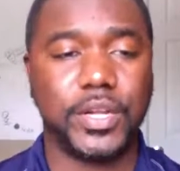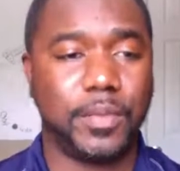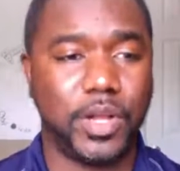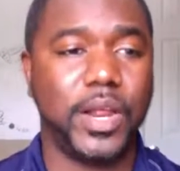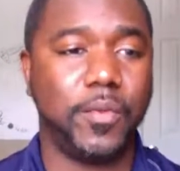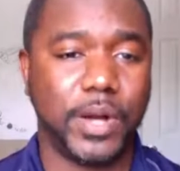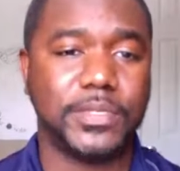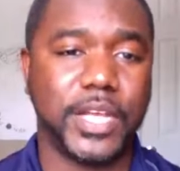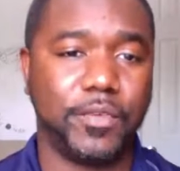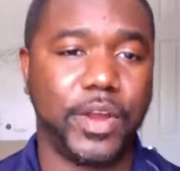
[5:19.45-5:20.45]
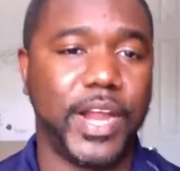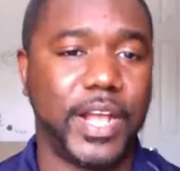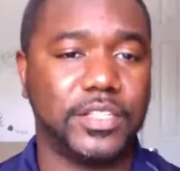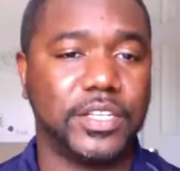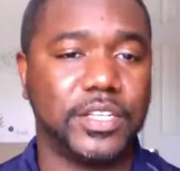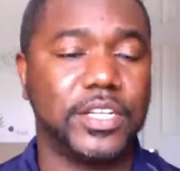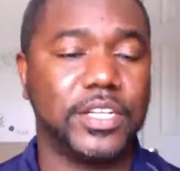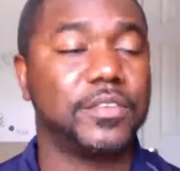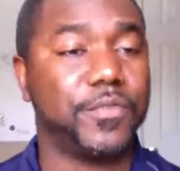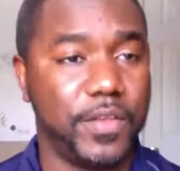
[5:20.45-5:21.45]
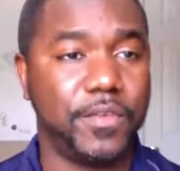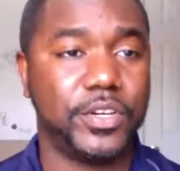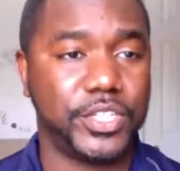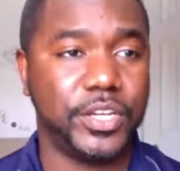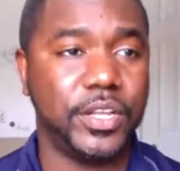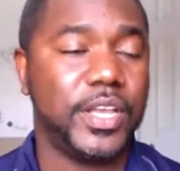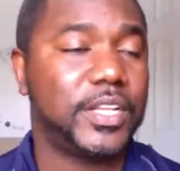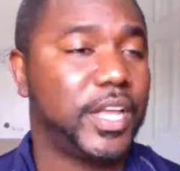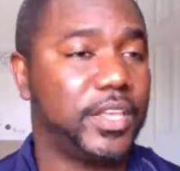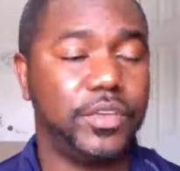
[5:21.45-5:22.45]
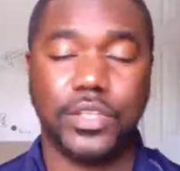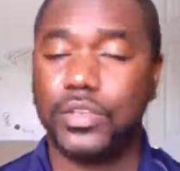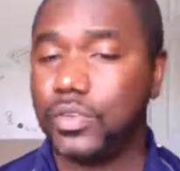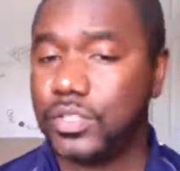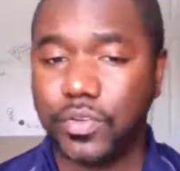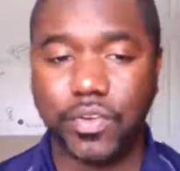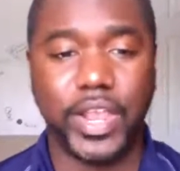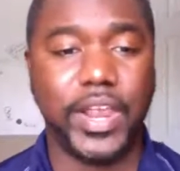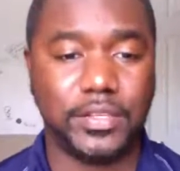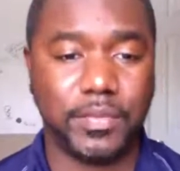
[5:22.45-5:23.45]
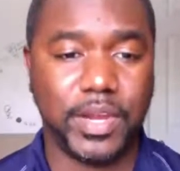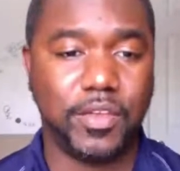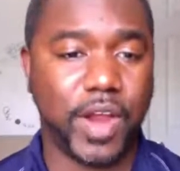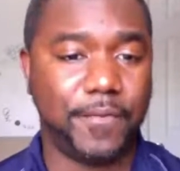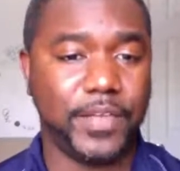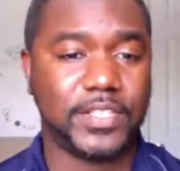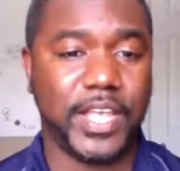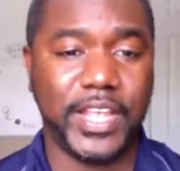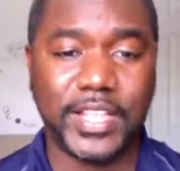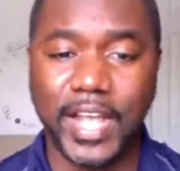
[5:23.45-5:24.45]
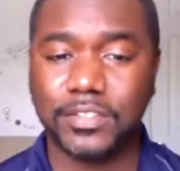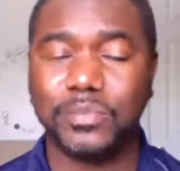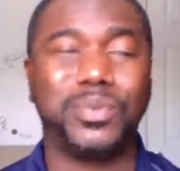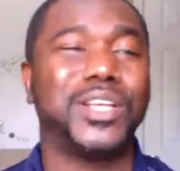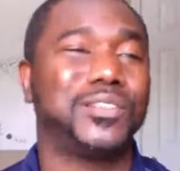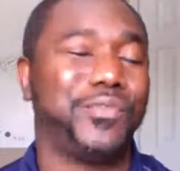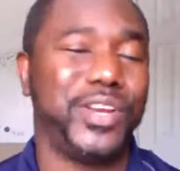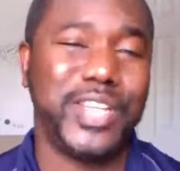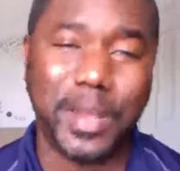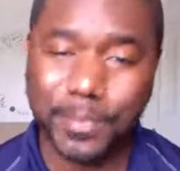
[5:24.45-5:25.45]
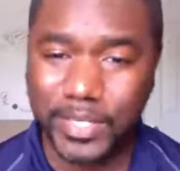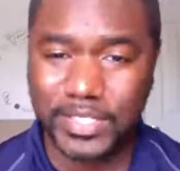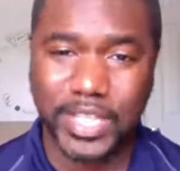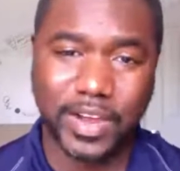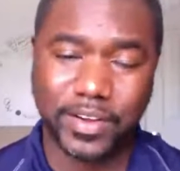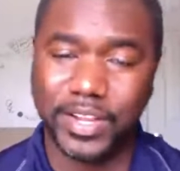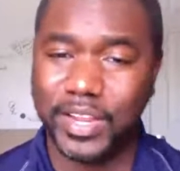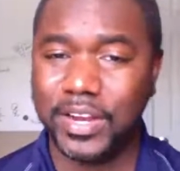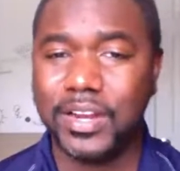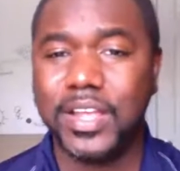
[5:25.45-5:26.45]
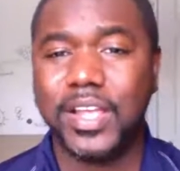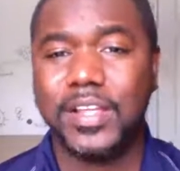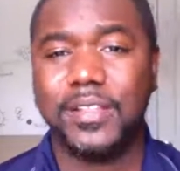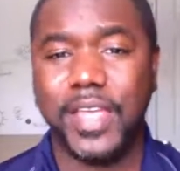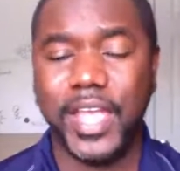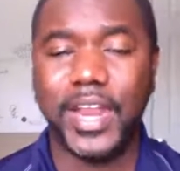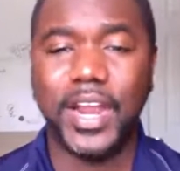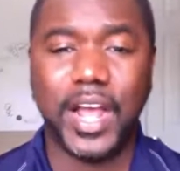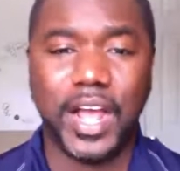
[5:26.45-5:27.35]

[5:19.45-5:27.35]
I'm on their website right now. So there's a free version that you can use, create as many graphics, 8,000 plus free templates that are in there. Then